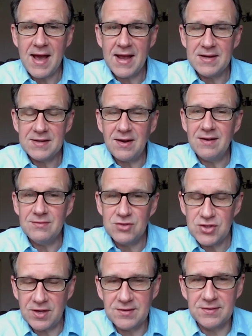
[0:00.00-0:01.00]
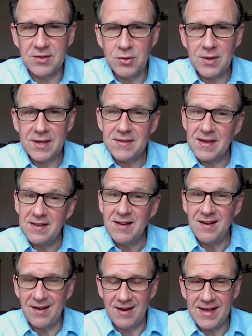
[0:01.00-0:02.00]
And just as a quick thing,
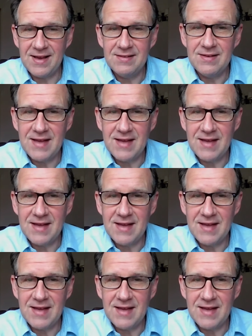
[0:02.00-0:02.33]
I